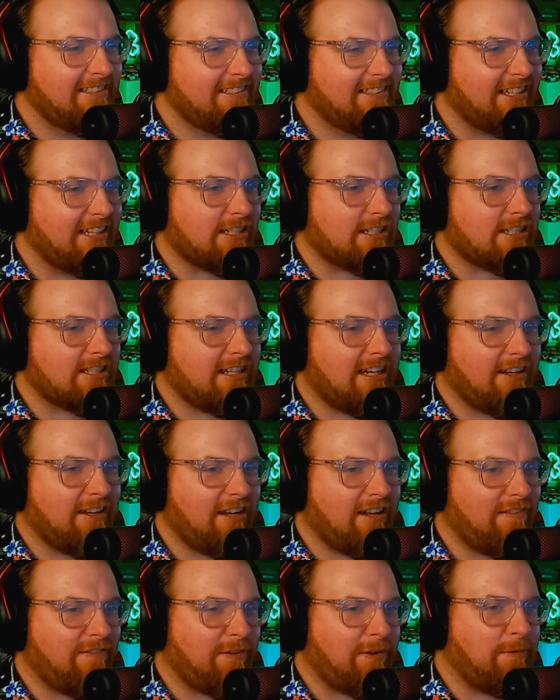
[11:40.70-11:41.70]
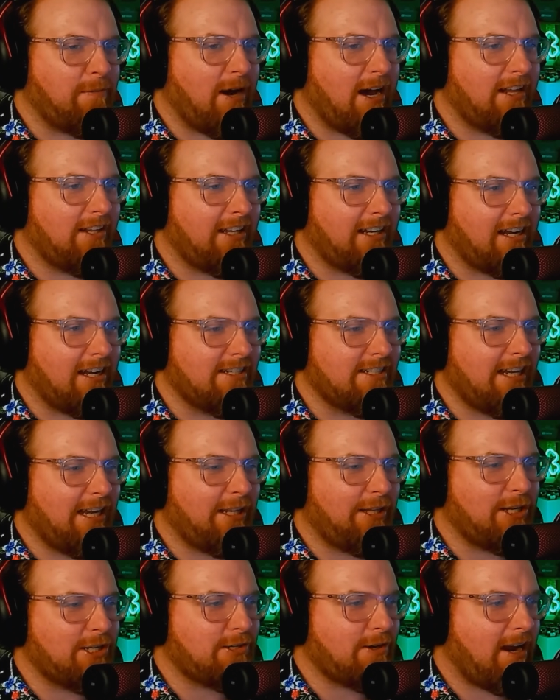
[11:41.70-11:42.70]
This, if you want like a
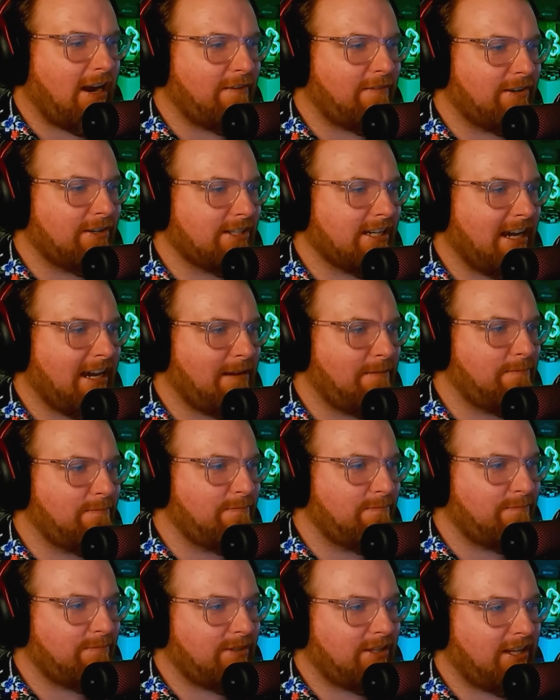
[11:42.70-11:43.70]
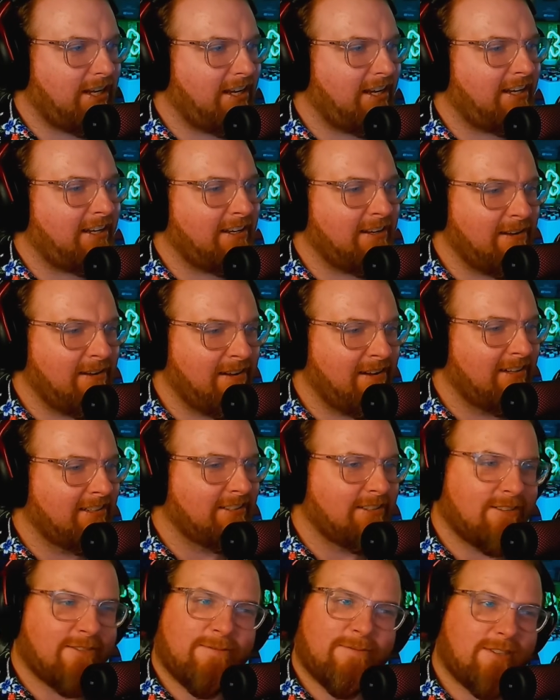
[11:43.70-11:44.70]
daily driver type thing,
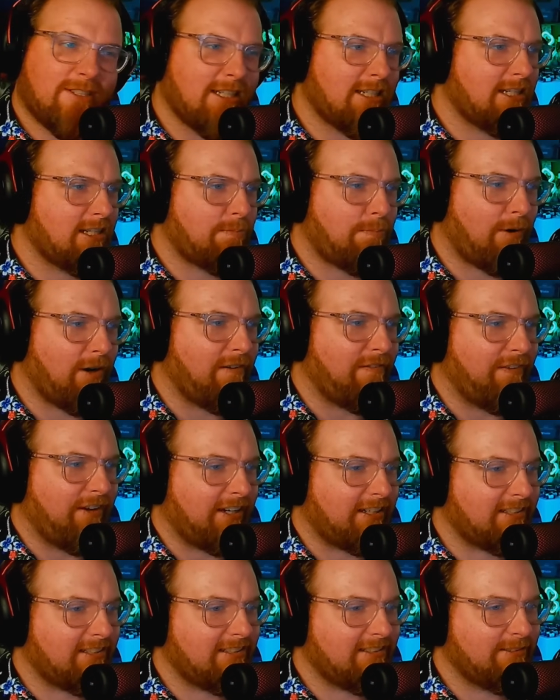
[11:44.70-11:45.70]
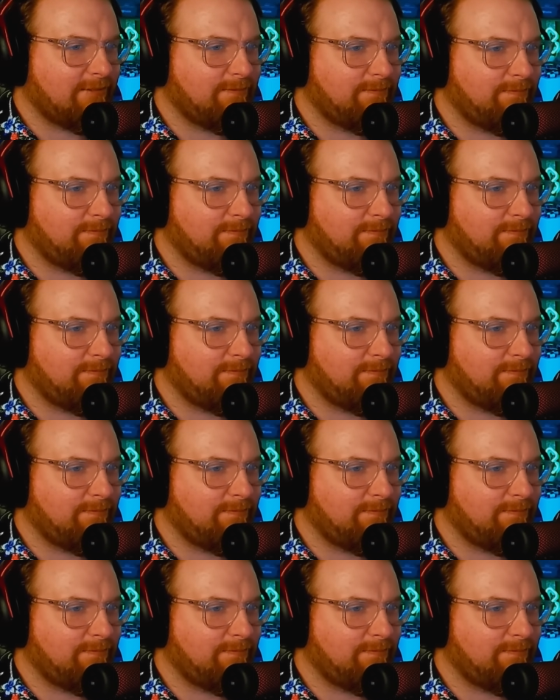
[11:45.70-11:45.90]
this is perfect.